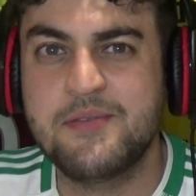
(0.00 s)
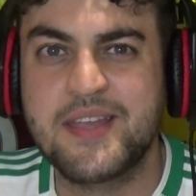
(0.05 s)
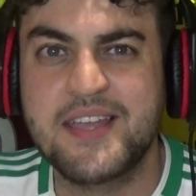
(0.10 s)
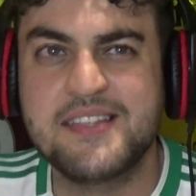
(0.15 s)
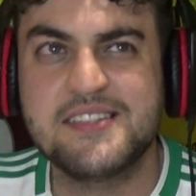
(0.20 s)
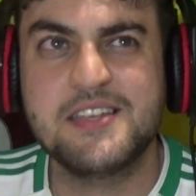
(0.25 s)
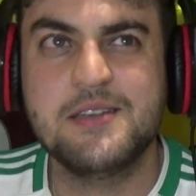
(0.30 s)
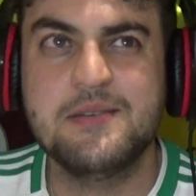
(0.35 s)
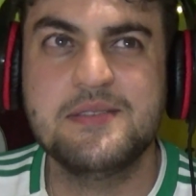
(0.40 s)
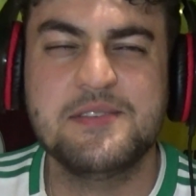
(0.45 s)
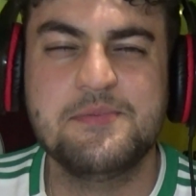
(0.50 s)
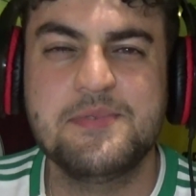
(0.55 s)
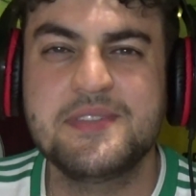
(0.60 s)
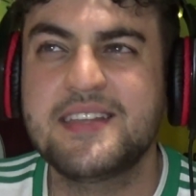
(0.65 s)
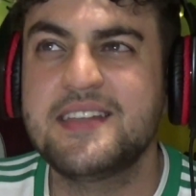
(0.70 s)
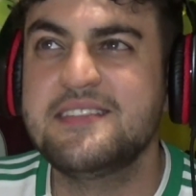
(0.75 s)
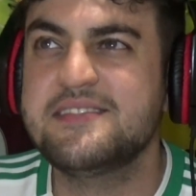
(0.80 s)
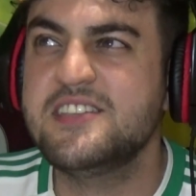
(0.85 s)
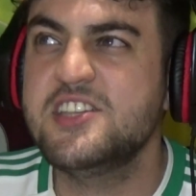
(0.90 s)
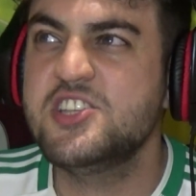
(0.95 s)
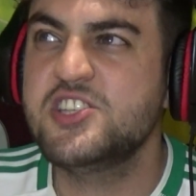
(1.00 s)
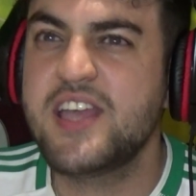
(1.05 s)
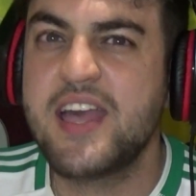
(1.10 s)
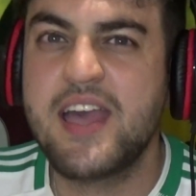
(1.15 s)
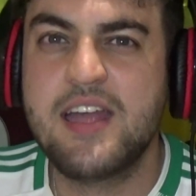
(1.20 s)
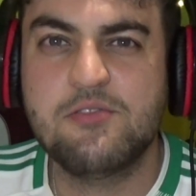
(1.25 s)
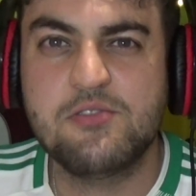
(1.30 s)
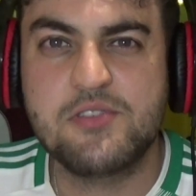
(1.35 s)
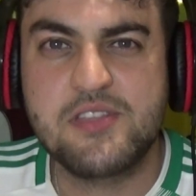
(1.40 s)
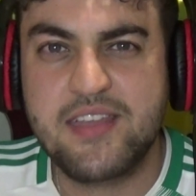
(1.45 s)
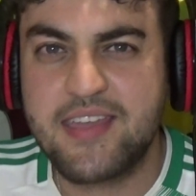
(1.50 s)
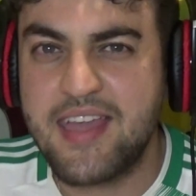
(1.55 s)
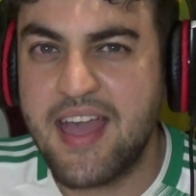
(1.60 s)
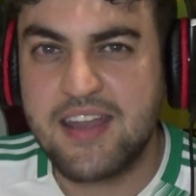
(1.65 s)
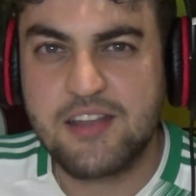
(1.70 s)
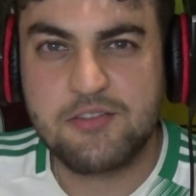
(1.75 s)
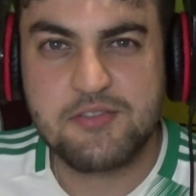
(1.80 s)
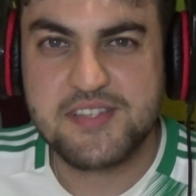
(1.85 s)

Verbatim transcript: Against who is it? it was against Niger or Uganda